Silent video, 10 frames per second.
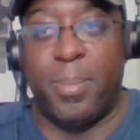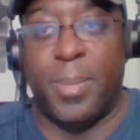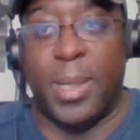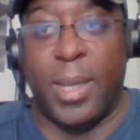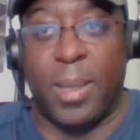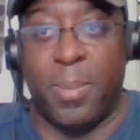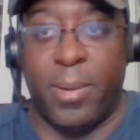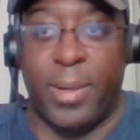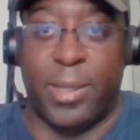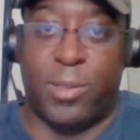I like him there
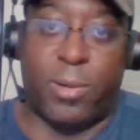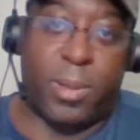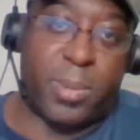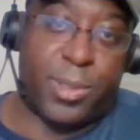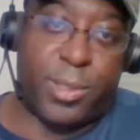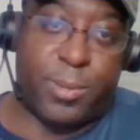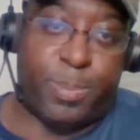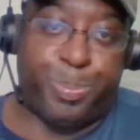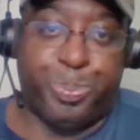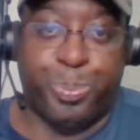in that starting position.
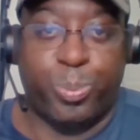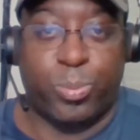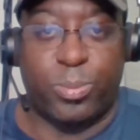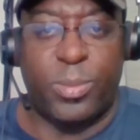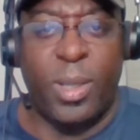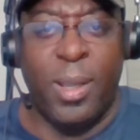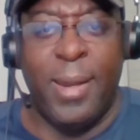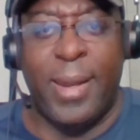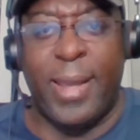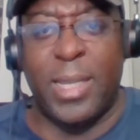
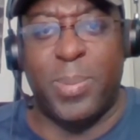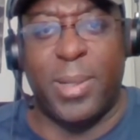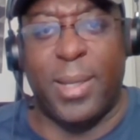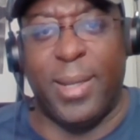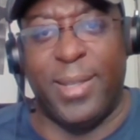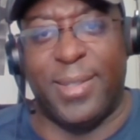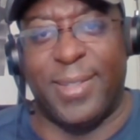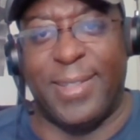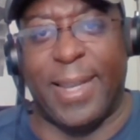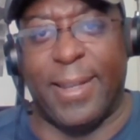Last but not least is
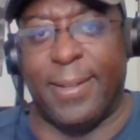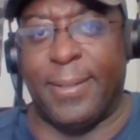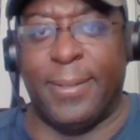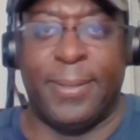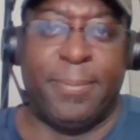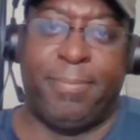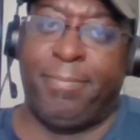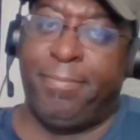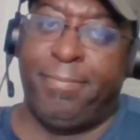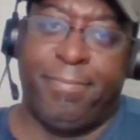Saka.
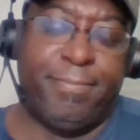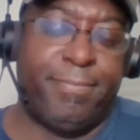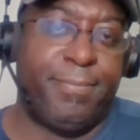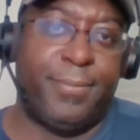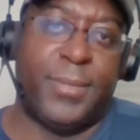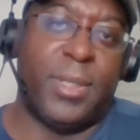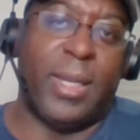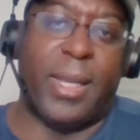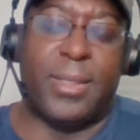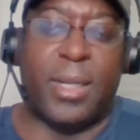
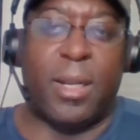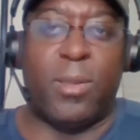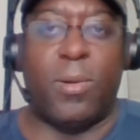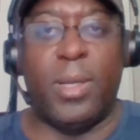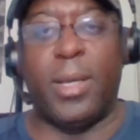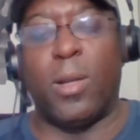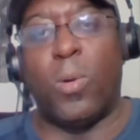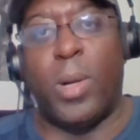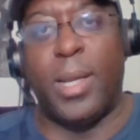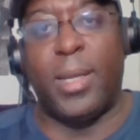Like I said, I thought he had a
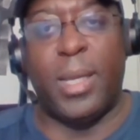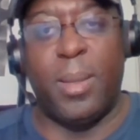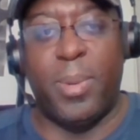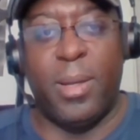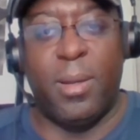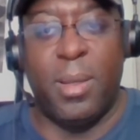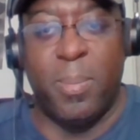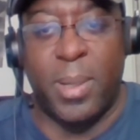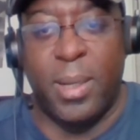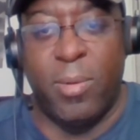quiet day, but
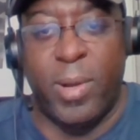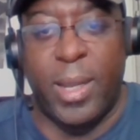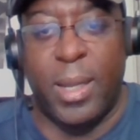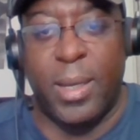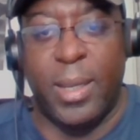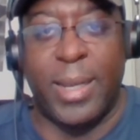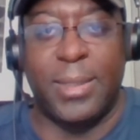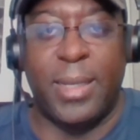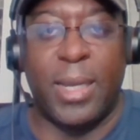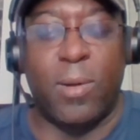in reality, he
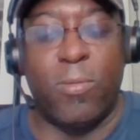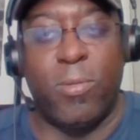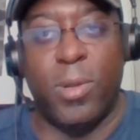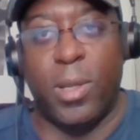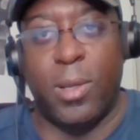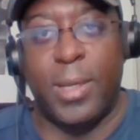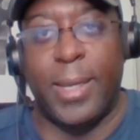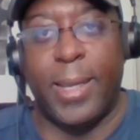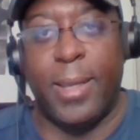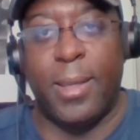actually had a really good
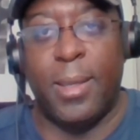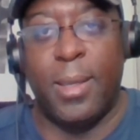day.